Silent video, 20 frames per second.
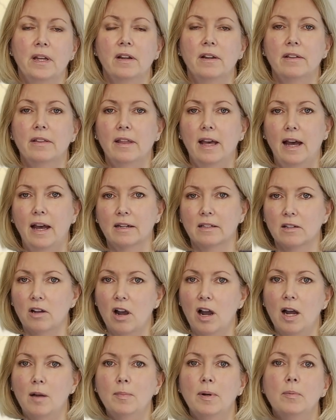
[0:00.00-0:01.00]
That
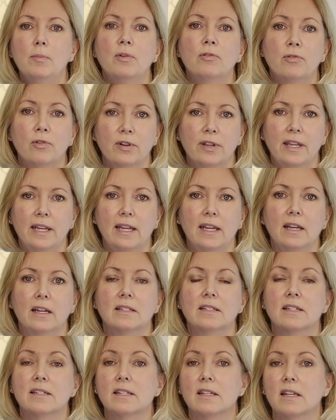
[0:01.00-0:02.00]
comma before the
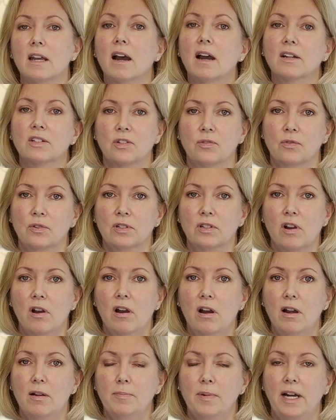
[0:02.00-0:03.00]
and is the Oxford
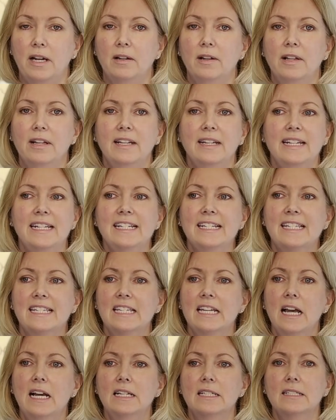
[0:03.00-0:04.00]
comma.
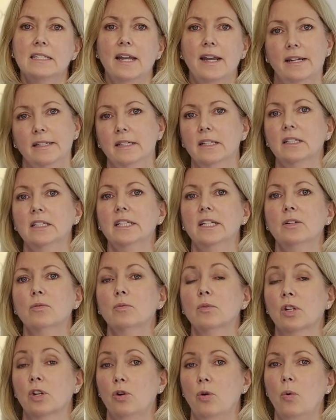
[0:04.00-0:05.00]
It's not technically
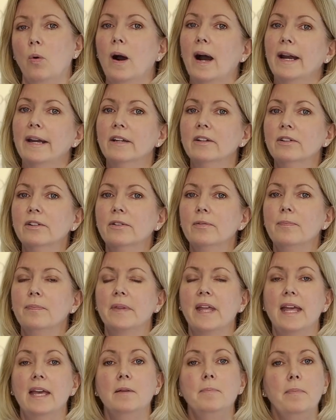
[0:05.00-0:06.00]
required,
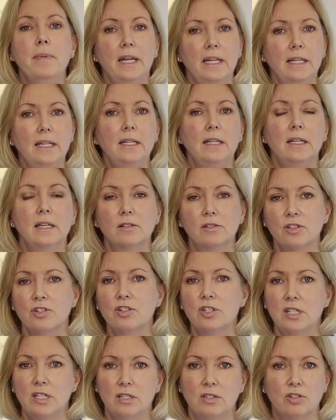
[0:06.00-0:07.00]
and many
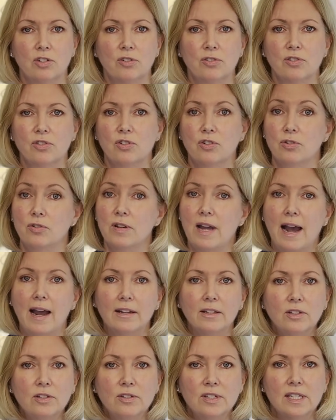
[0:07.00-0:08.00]
English teachers do
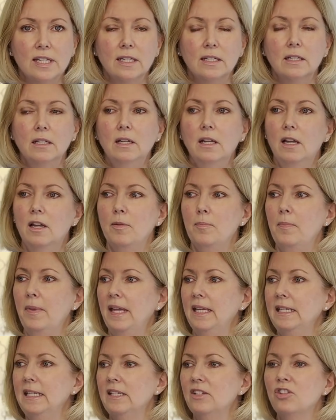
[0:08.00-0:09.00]
not use it.
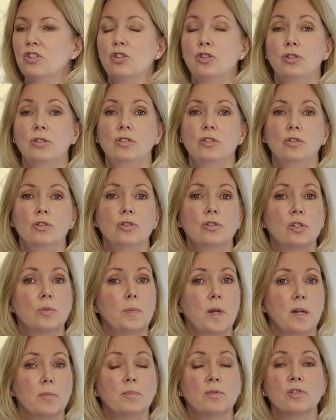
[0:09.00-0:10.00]
Many student
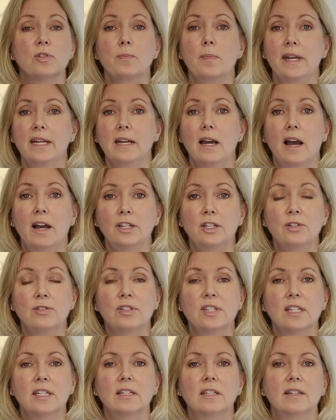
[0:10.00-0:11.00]
newspapers may not
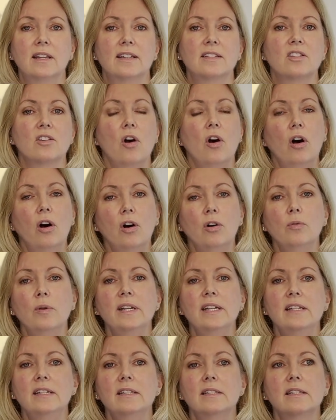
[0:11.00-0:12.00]
use it. That's
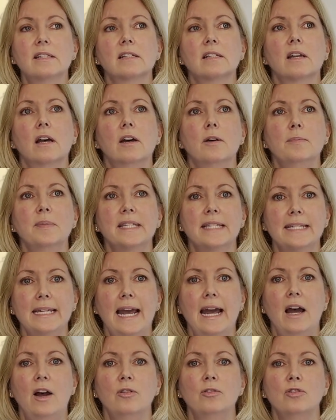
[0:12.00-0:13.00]
always comes
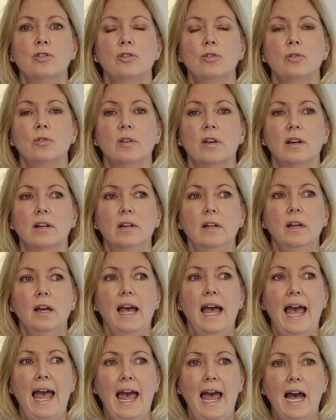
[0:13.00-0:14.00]
down to the
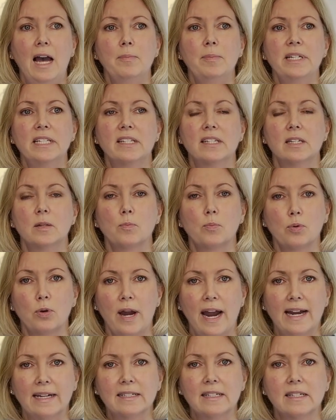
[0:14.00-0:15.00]
habits and
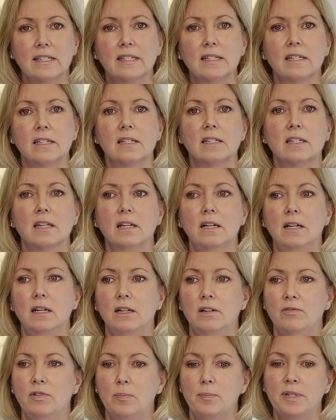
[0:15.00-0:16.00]
practices
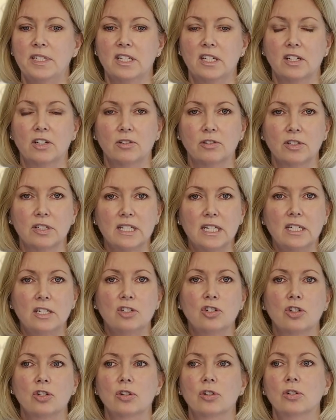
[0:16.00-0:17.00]
of a particular
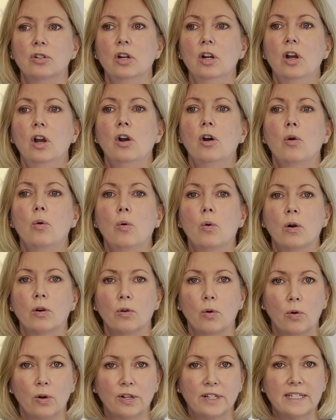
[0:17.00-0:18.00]
teacher
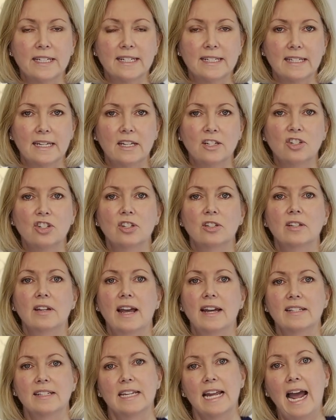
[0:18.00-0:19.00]
or organization
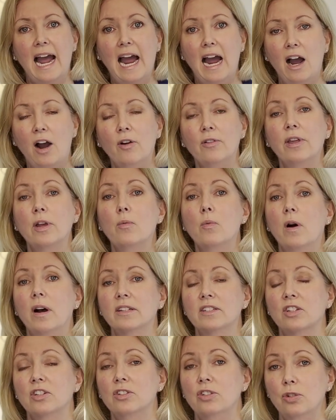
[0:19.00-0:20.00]
as to how they
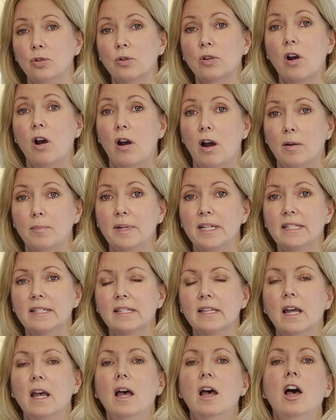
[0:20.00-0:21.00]
want to do
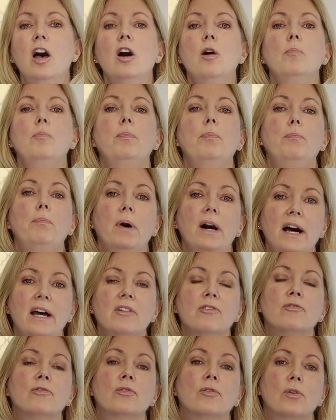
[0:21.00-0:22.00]
commas.
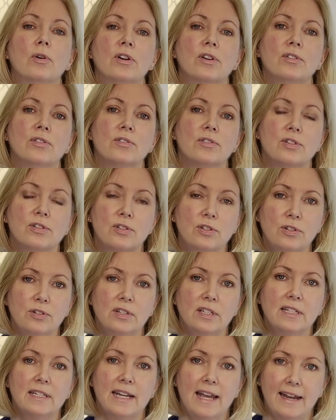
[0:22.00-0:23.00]
But for
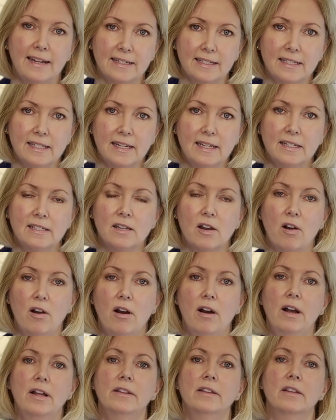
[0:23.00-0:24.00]
student essays
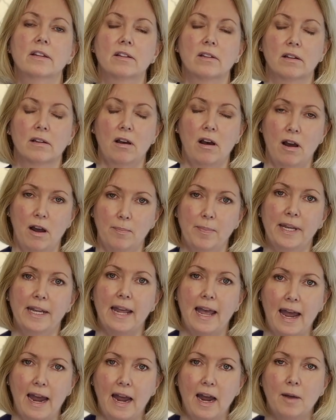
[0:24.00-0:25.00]
on the Common
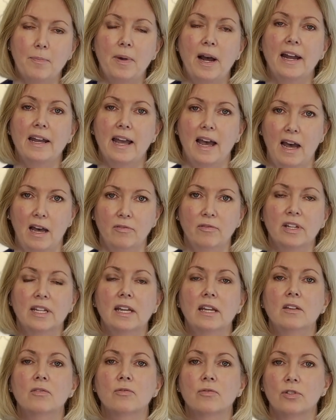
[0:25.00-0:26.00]
App, I
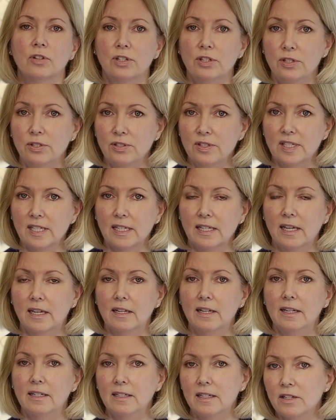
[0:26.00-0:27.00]
advocate for using
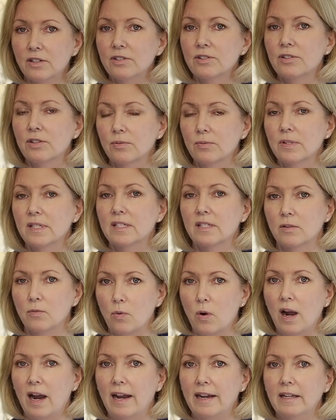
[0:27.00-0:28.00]
it, and here's the reason
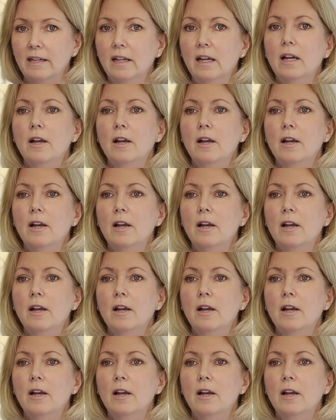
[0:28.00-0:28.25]
why.